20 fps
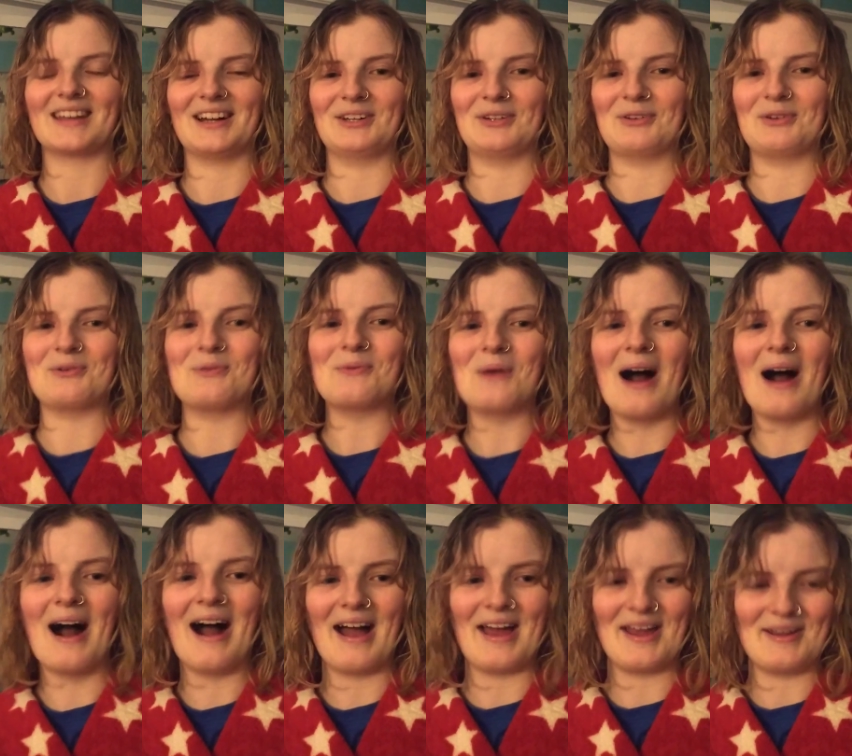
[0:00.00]
I don't know
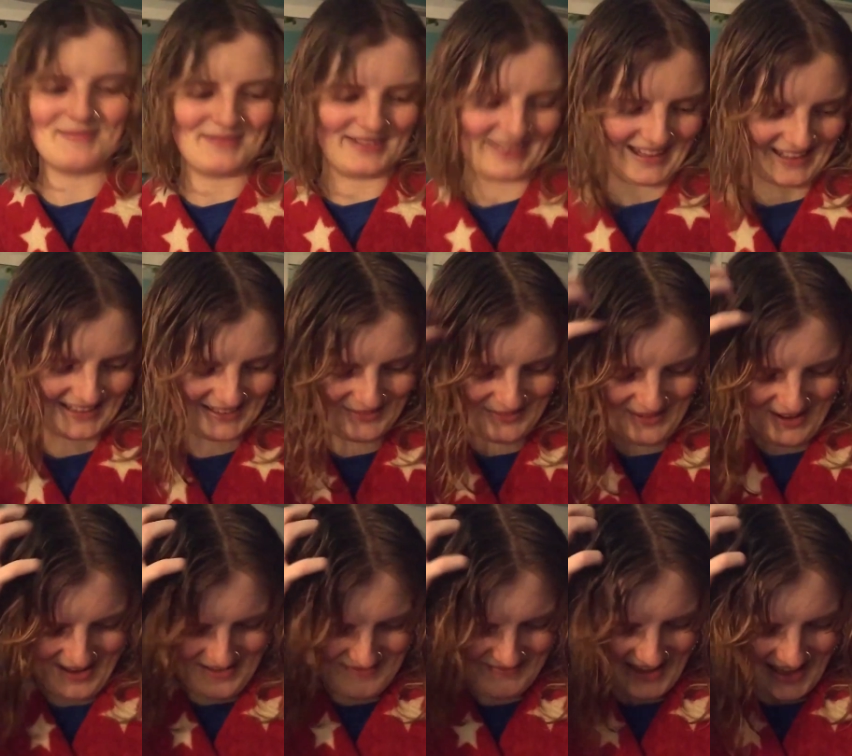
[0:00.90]
why, but that's
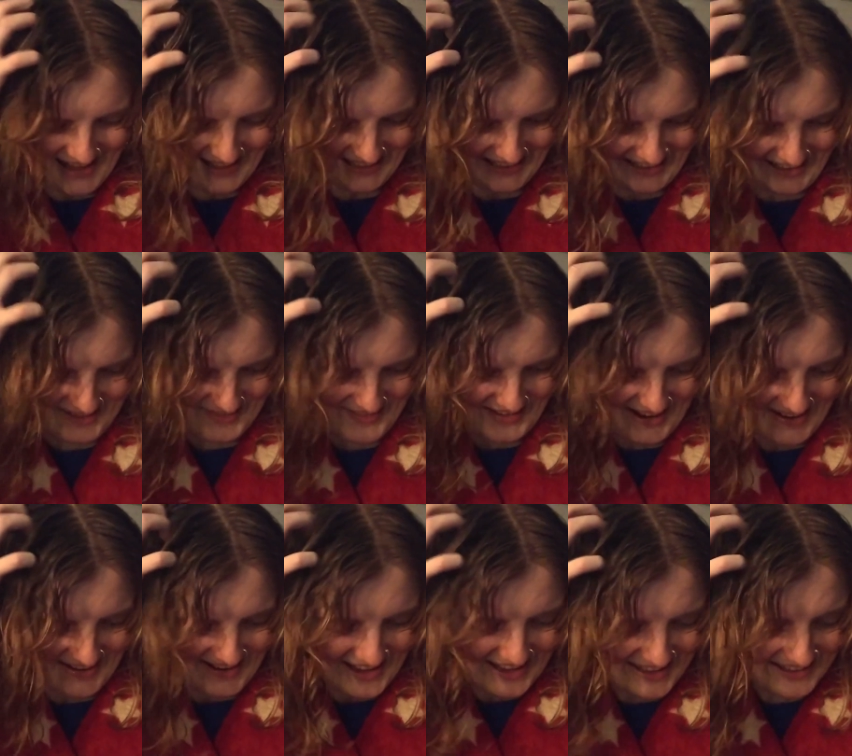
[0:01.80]
what I'm panicking
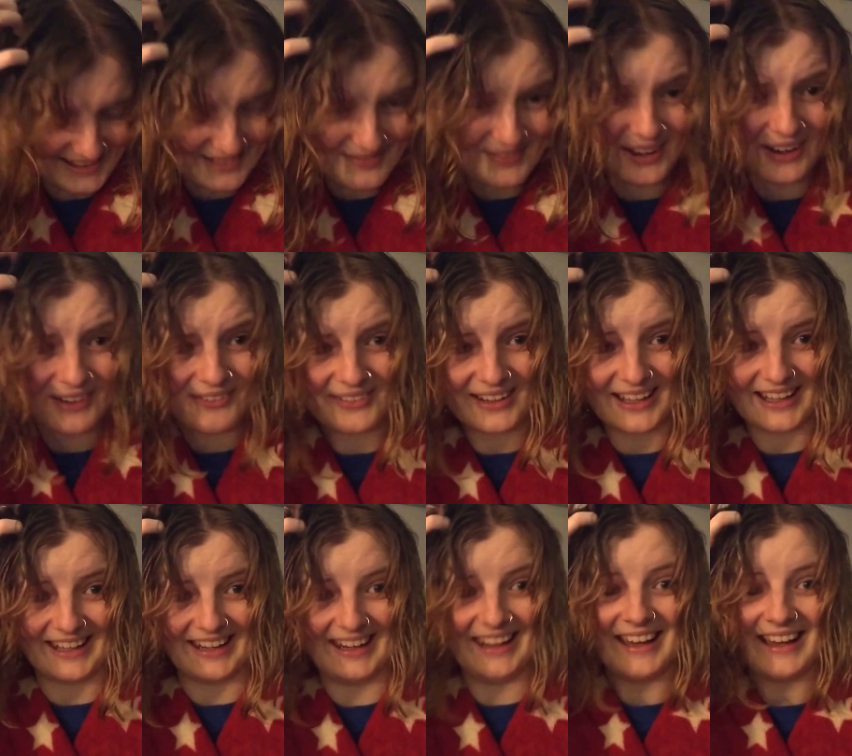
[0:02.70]
about at the
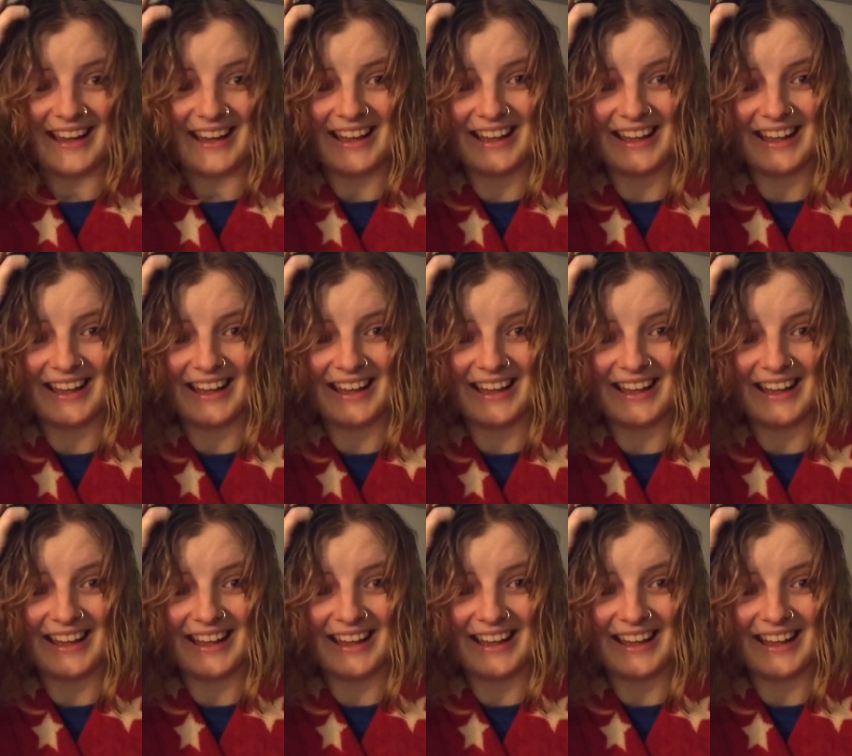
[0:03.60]
moment.